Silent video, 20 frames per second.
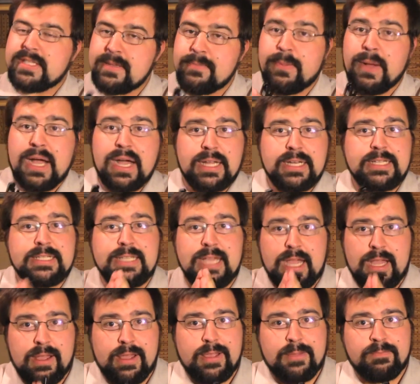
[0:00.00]
upon a
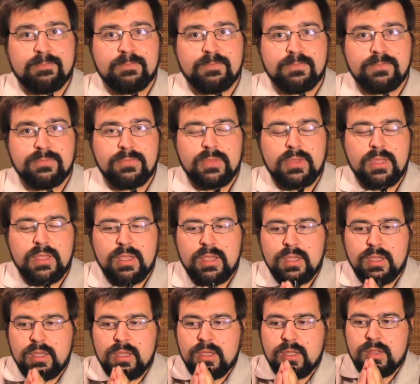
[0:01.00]
time,
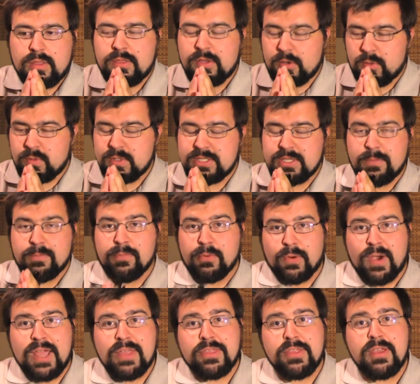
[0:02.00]
there was a
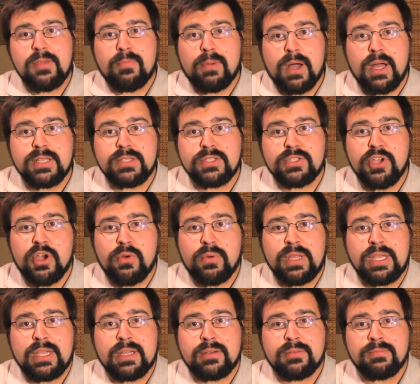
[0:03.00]
breathy
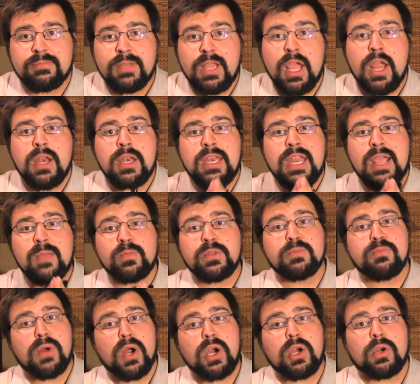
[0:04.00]
Bostonian named
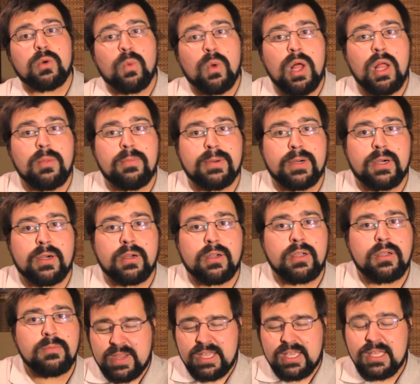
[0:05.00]
Mark Wahlberg.
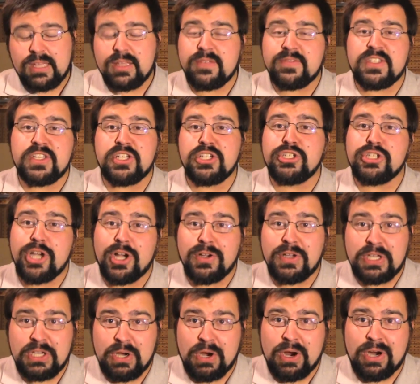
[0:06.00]
He lives in a
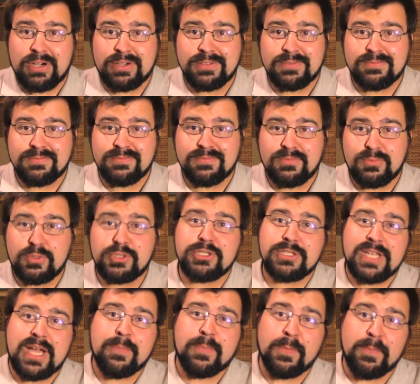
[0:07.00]
junkyard, which is
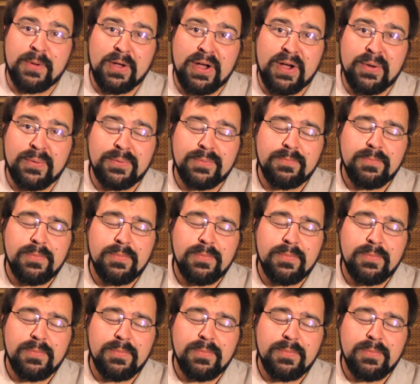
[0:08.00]
apropos,